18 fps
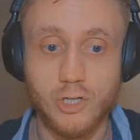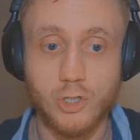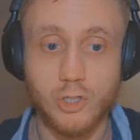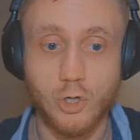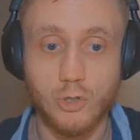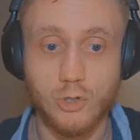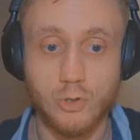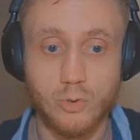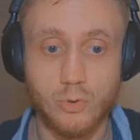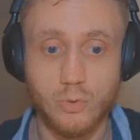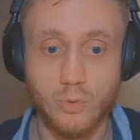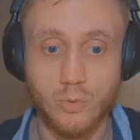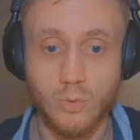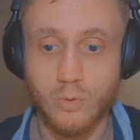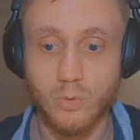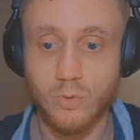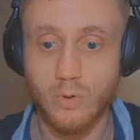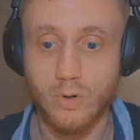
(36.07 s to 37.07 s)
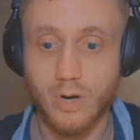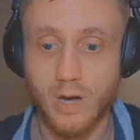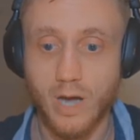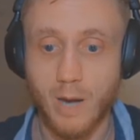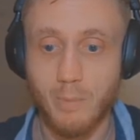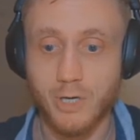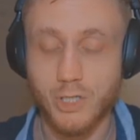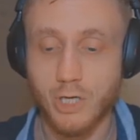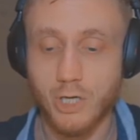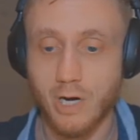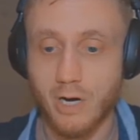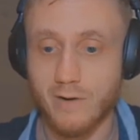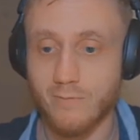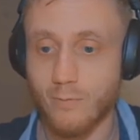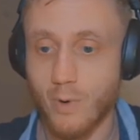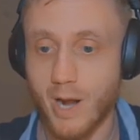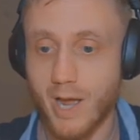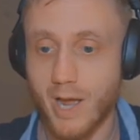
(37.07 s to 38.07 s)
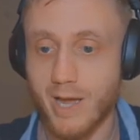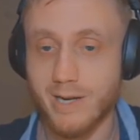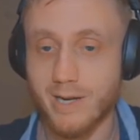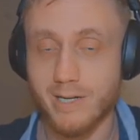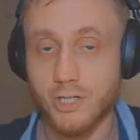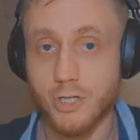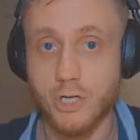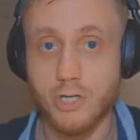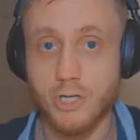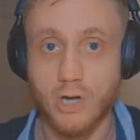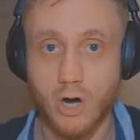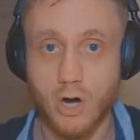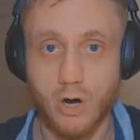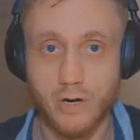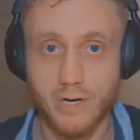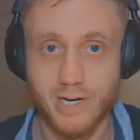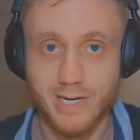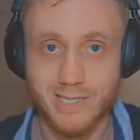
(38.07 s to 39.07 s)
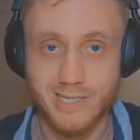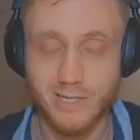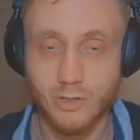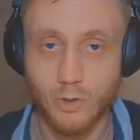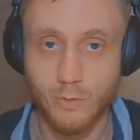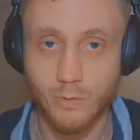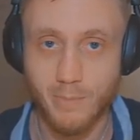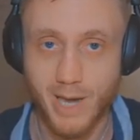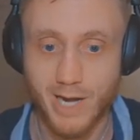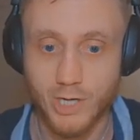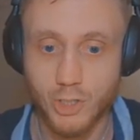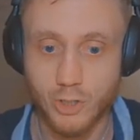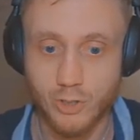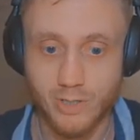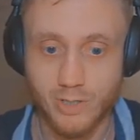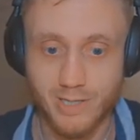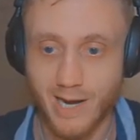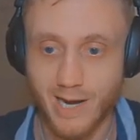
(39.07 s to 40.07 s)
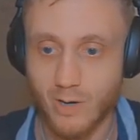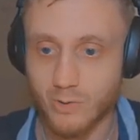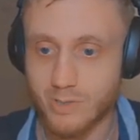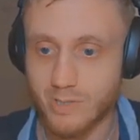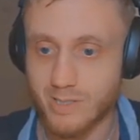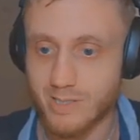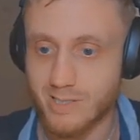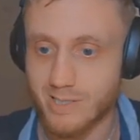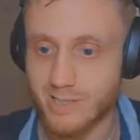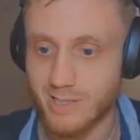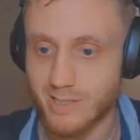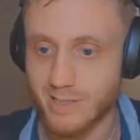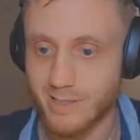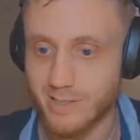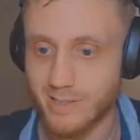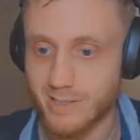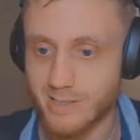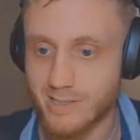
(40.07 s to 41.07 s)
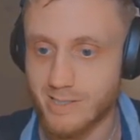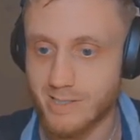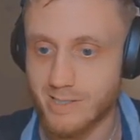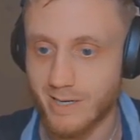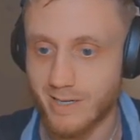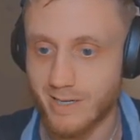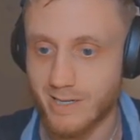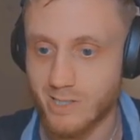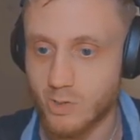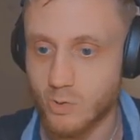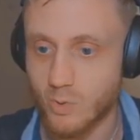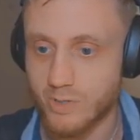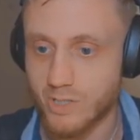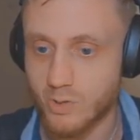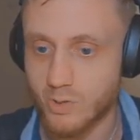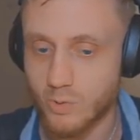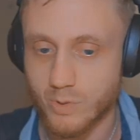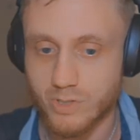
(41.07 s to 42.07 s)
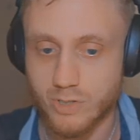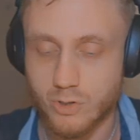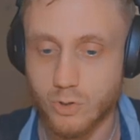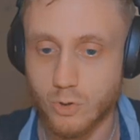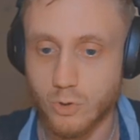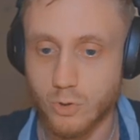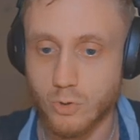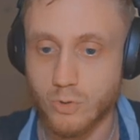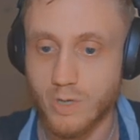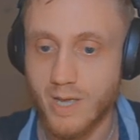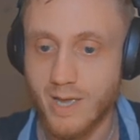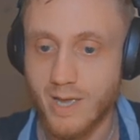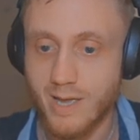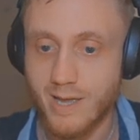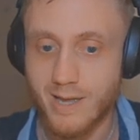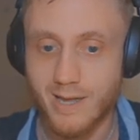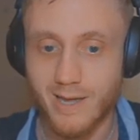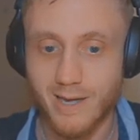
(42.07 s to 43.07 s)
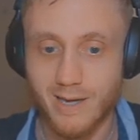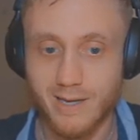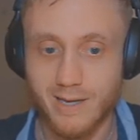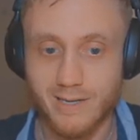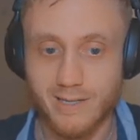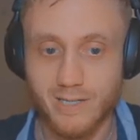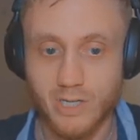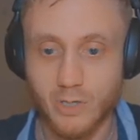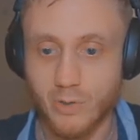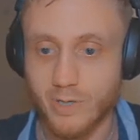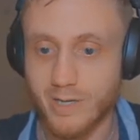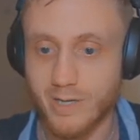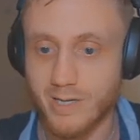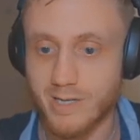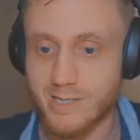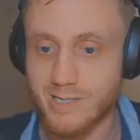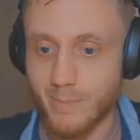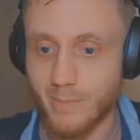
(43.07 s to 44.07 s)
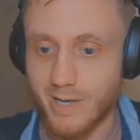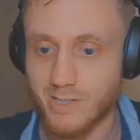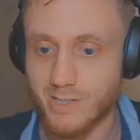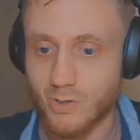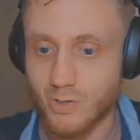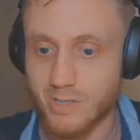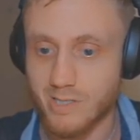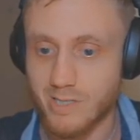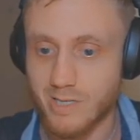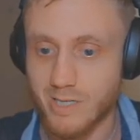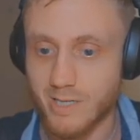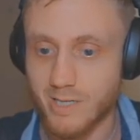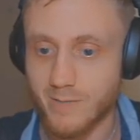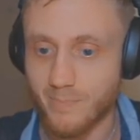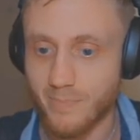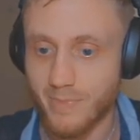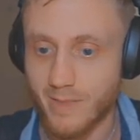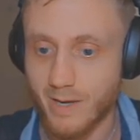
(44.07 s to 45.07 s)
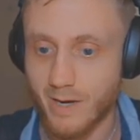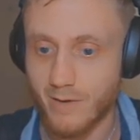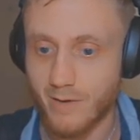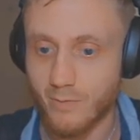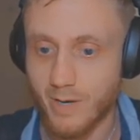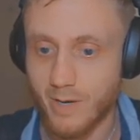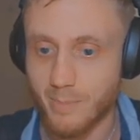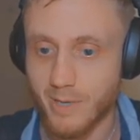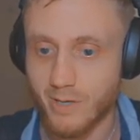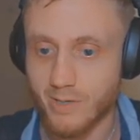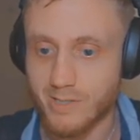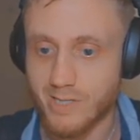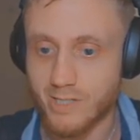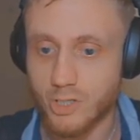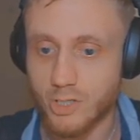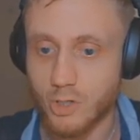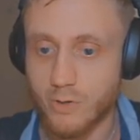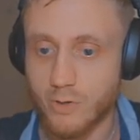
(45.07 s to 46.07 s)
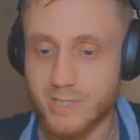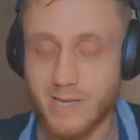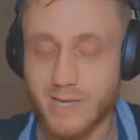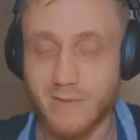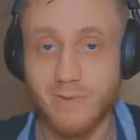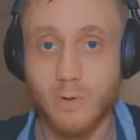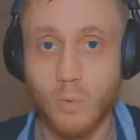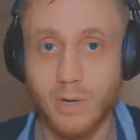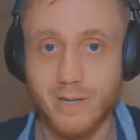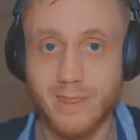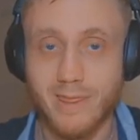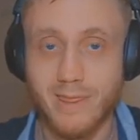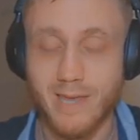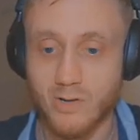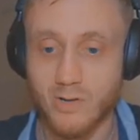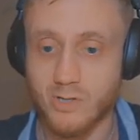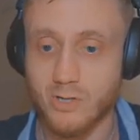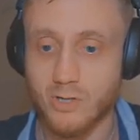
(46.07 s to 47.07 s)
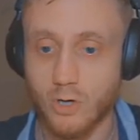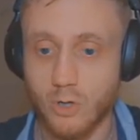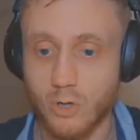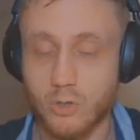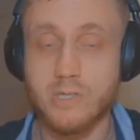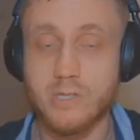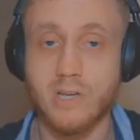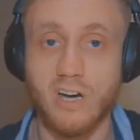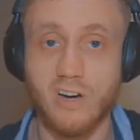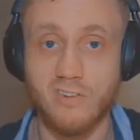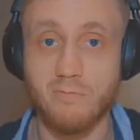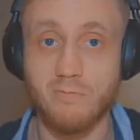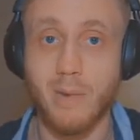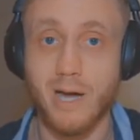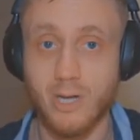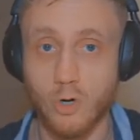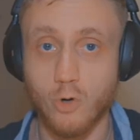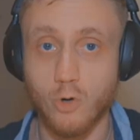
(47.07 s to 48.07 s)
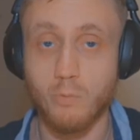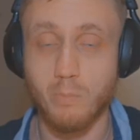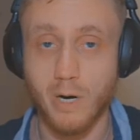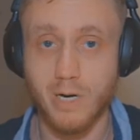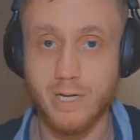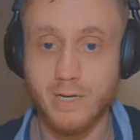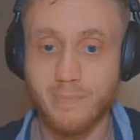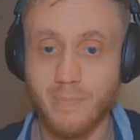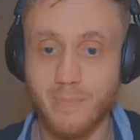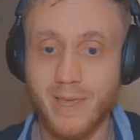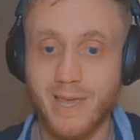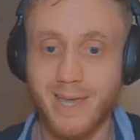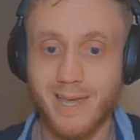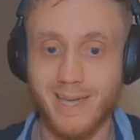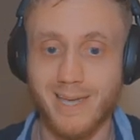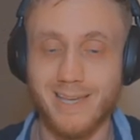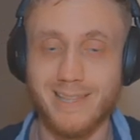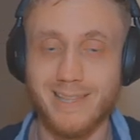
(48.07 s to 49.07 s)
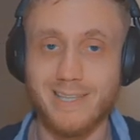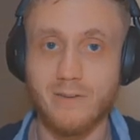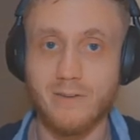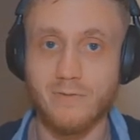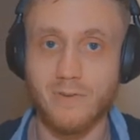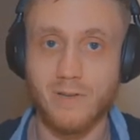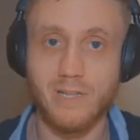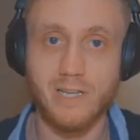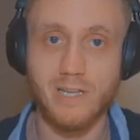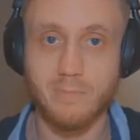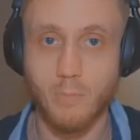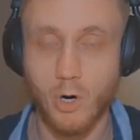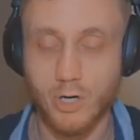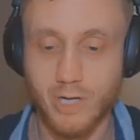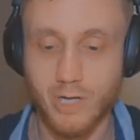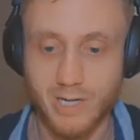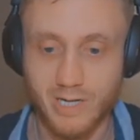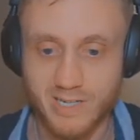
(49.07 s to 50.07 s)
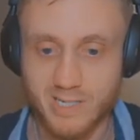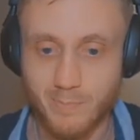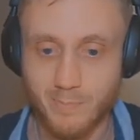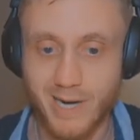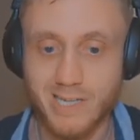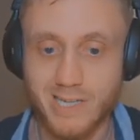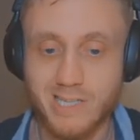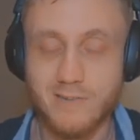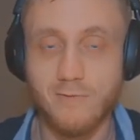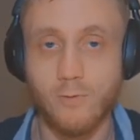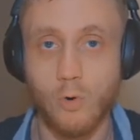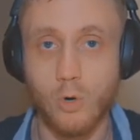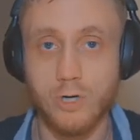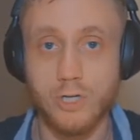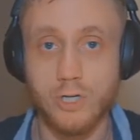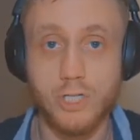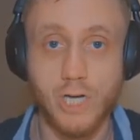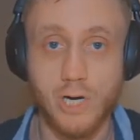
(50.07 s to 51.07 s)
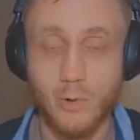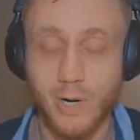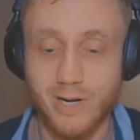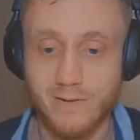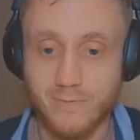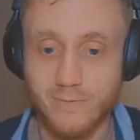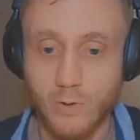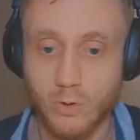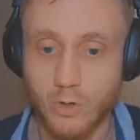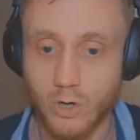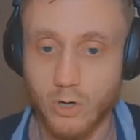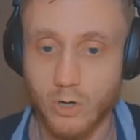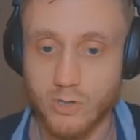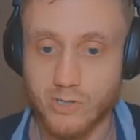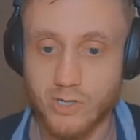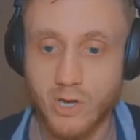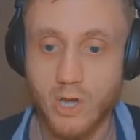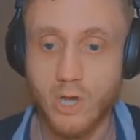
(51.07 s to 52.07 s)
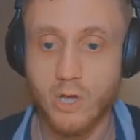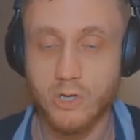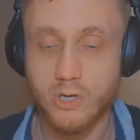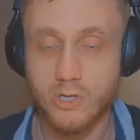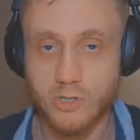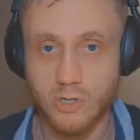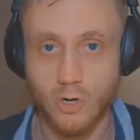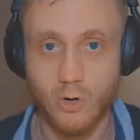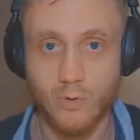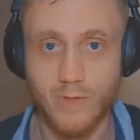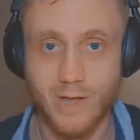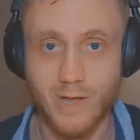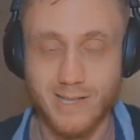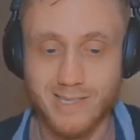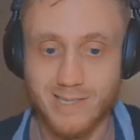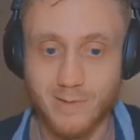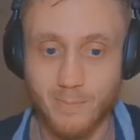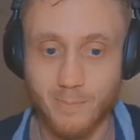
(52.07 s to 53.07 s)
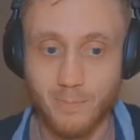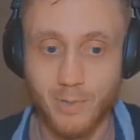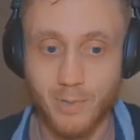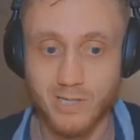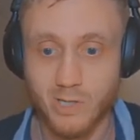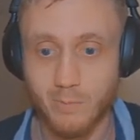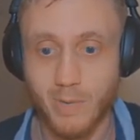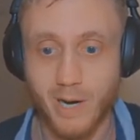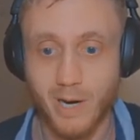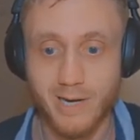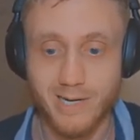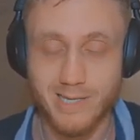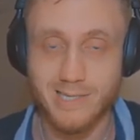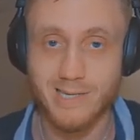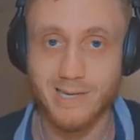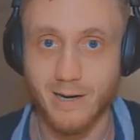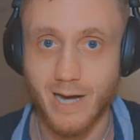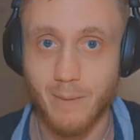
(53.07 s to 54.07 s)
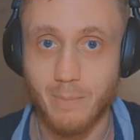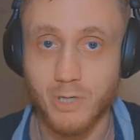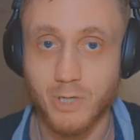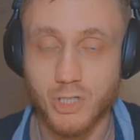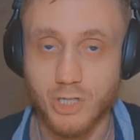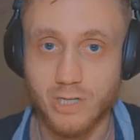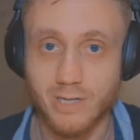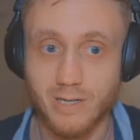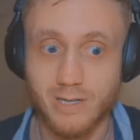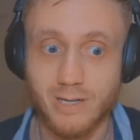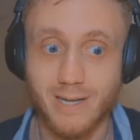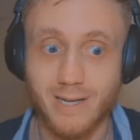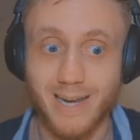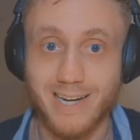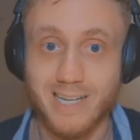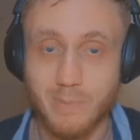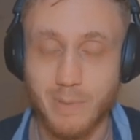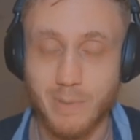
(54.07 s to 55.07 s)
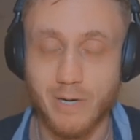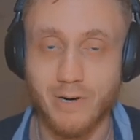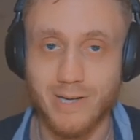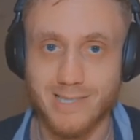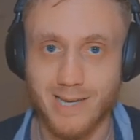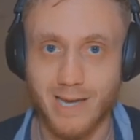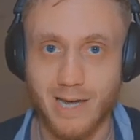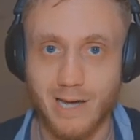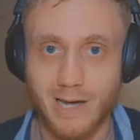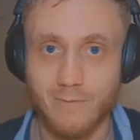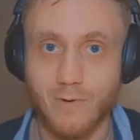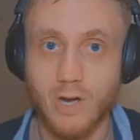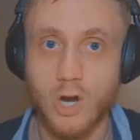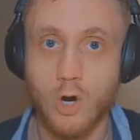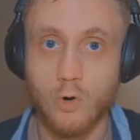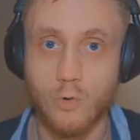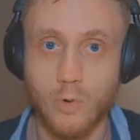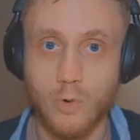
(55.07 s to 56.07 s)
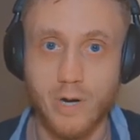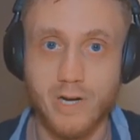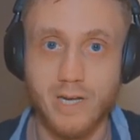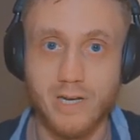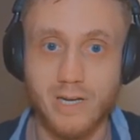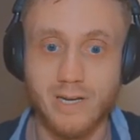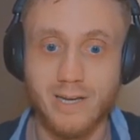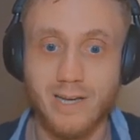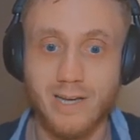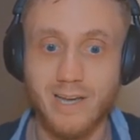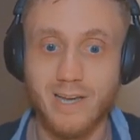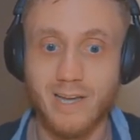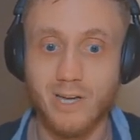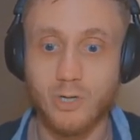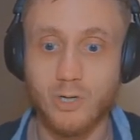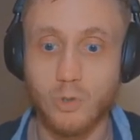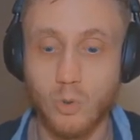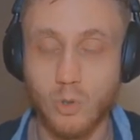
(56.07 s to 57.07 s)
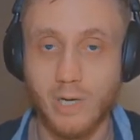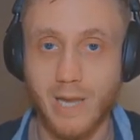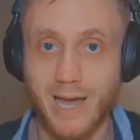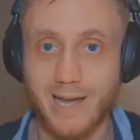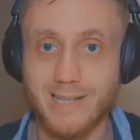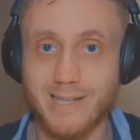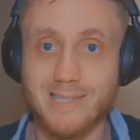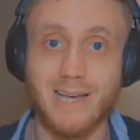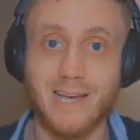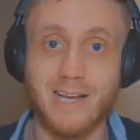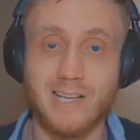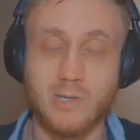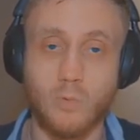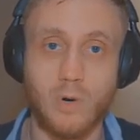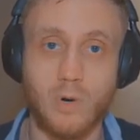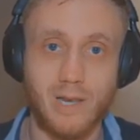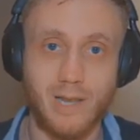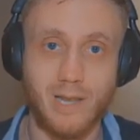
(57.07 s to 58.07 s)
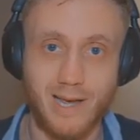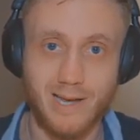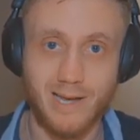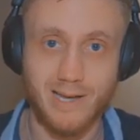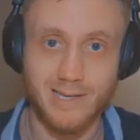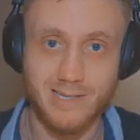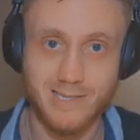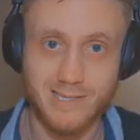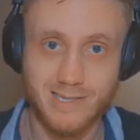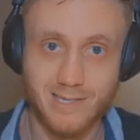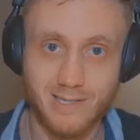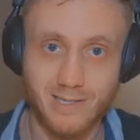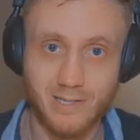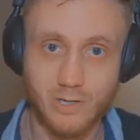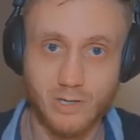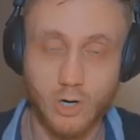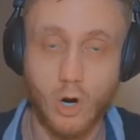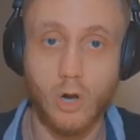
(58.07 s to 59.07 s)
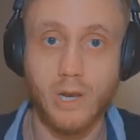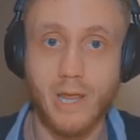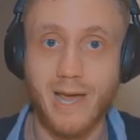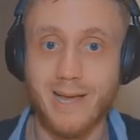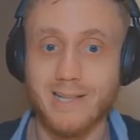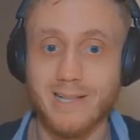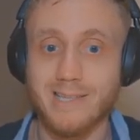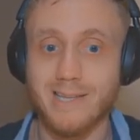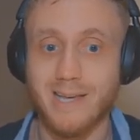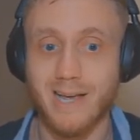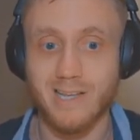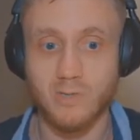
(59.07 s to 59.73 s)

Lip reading: show you how much I've ran just on a single manager account since, I guess, 2022. And here it is. As you can see, I ran about $671,000 of my own money in the affiliate marketing space for generating phone calls. So that's plus or minus how much experience I have running Google Ads, as well as call ads, as